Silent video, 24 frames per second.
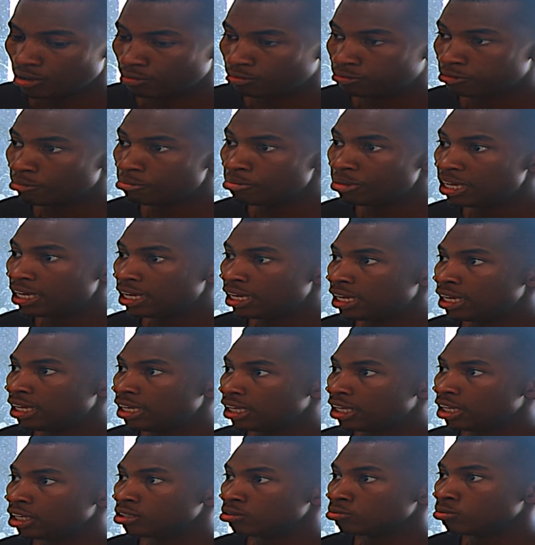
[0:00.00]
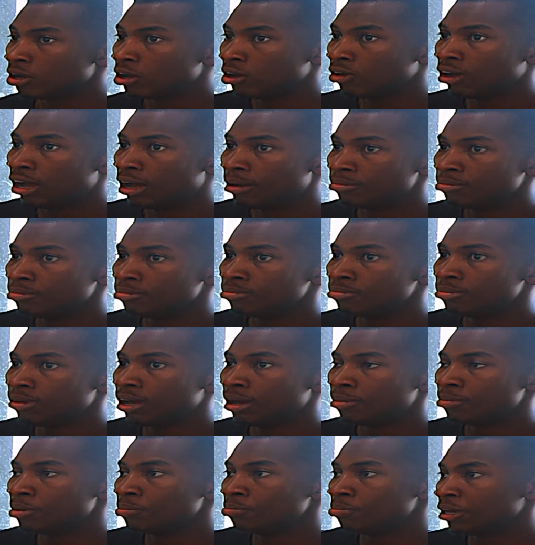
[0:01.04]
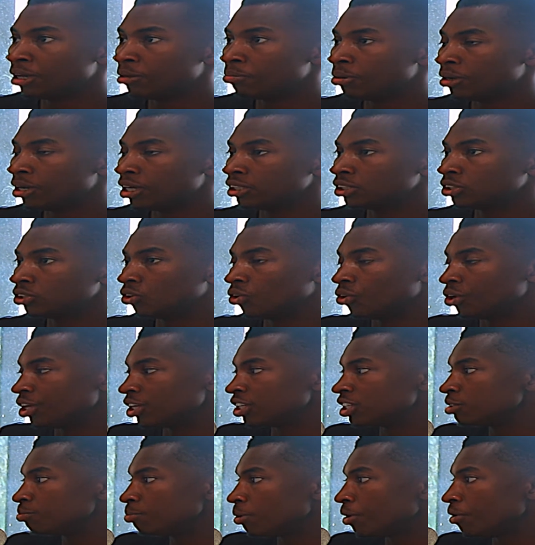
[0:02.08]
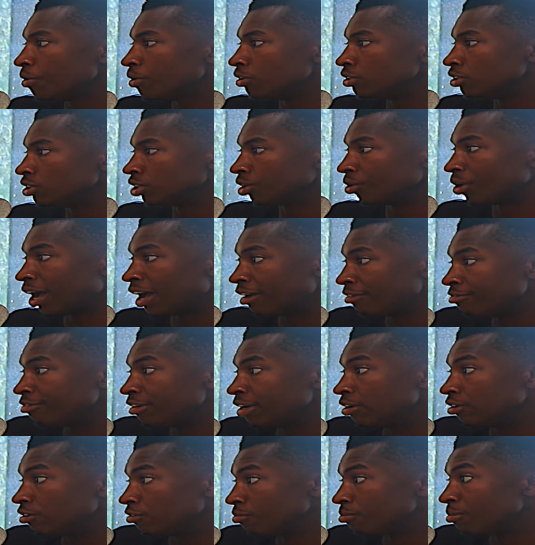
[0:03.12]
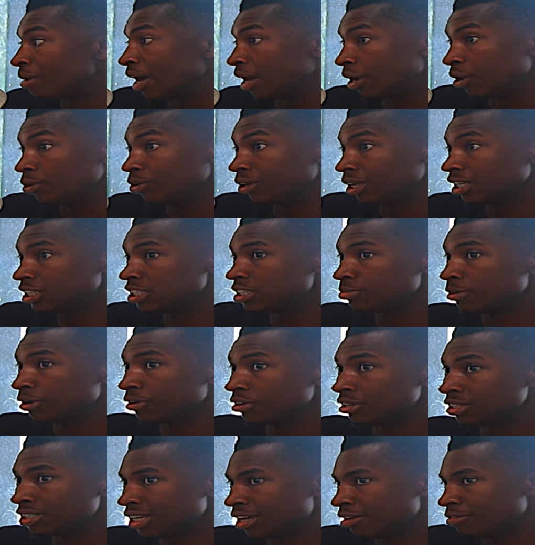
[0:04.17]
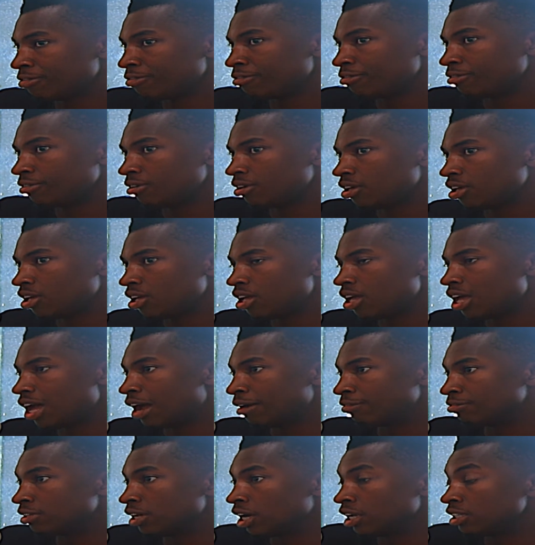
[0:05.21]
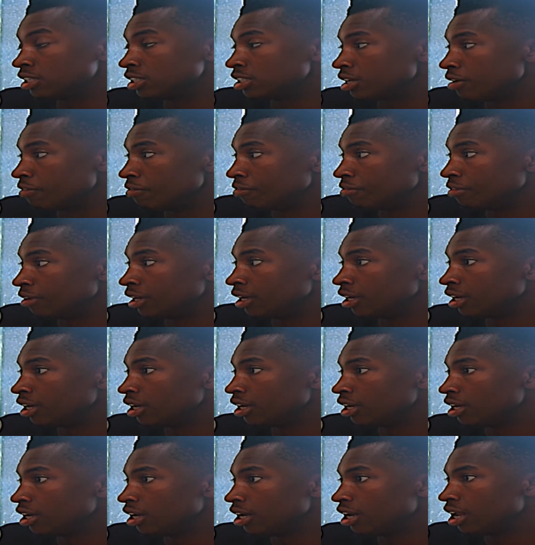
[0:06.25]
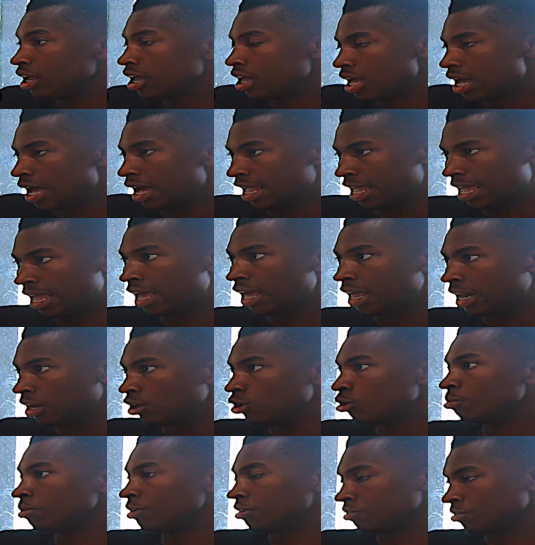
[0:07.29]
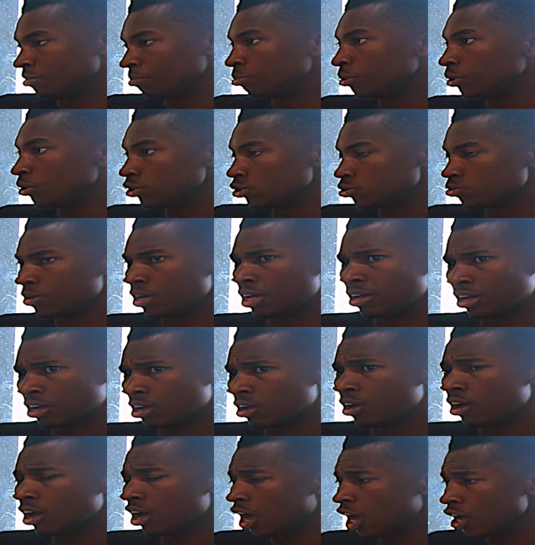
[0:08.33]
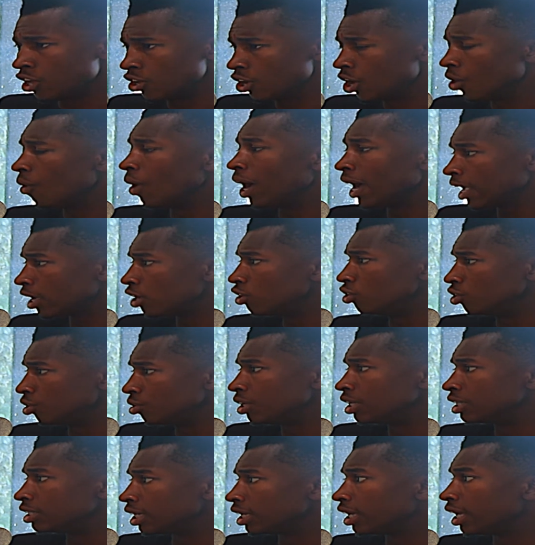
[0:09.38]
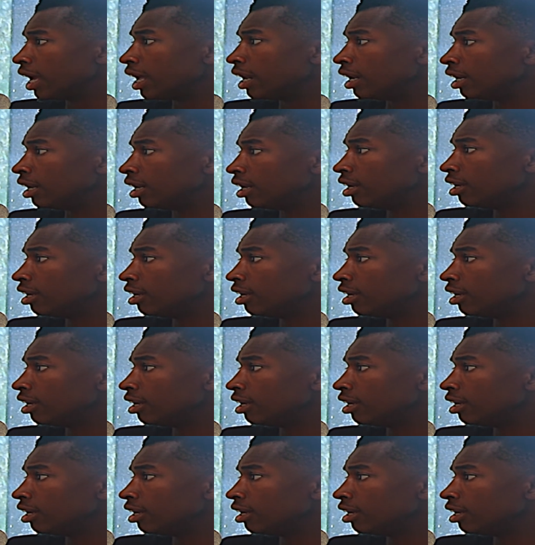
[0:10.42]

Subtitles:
for me as well, I'm a big person on experience, so I feed off my own experience. If I've done something, I get a little bit of a boost where I go, oh, you know, I can do this again.